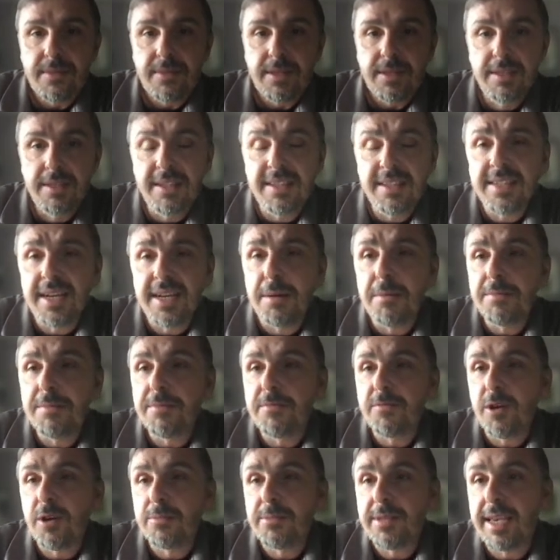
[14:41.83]
This
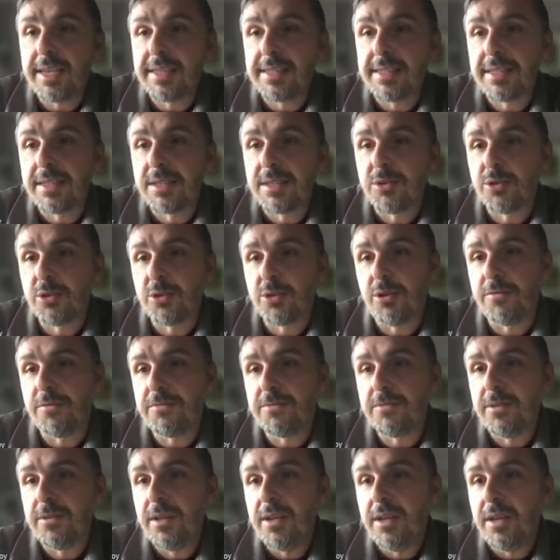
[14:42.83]
comes from the existence
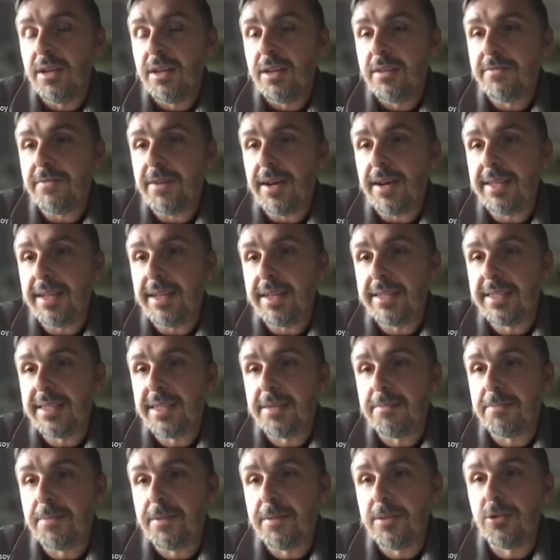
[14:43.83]
of finite
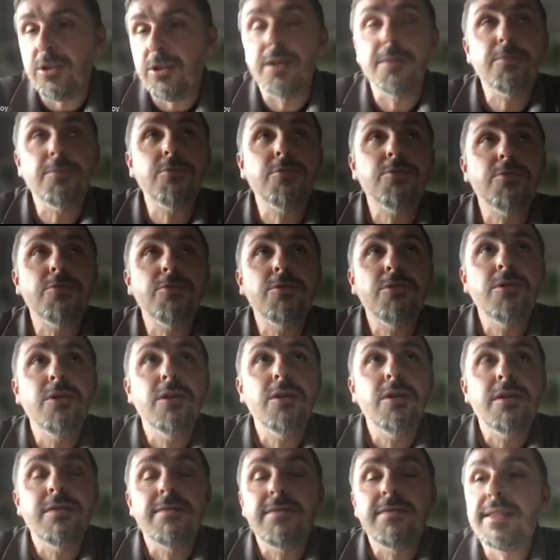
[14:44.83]
simple groups
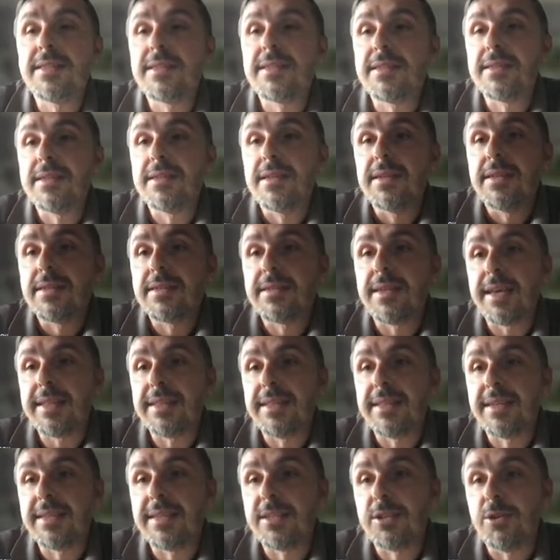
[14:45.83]
with
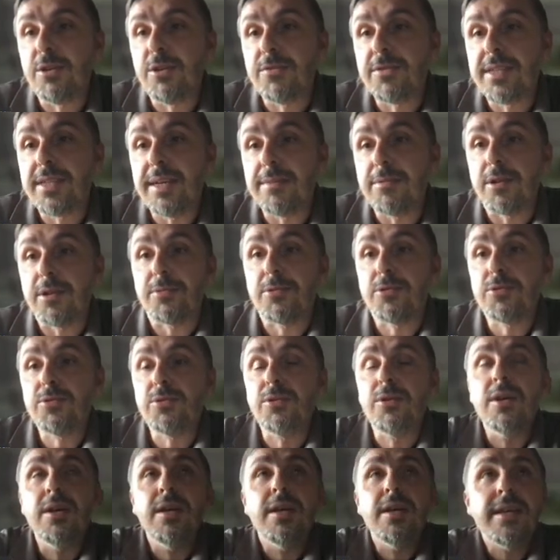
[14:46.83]
cyclic Silov subgroups.
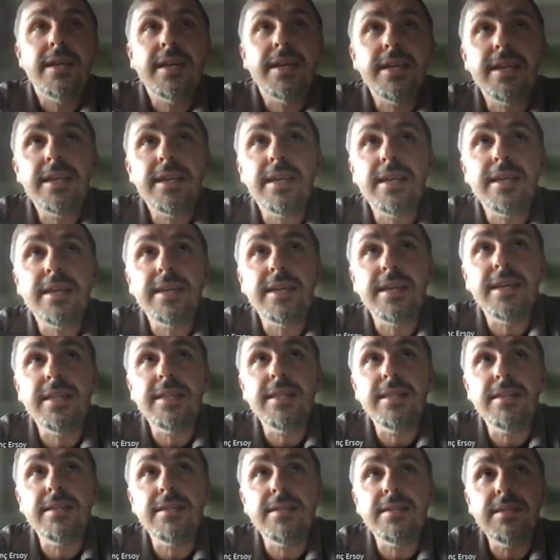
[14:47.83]
So
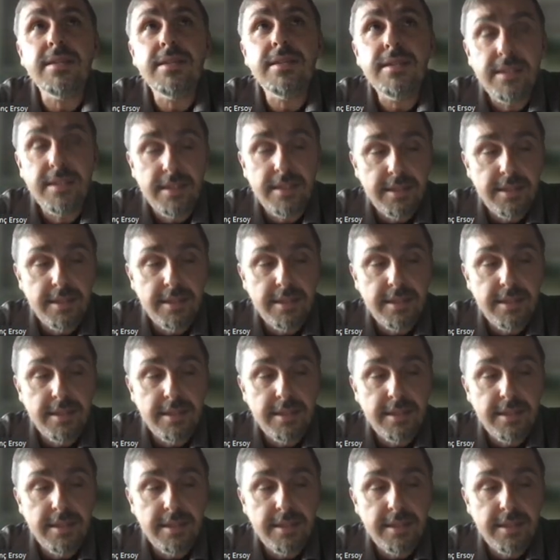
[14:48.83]
in the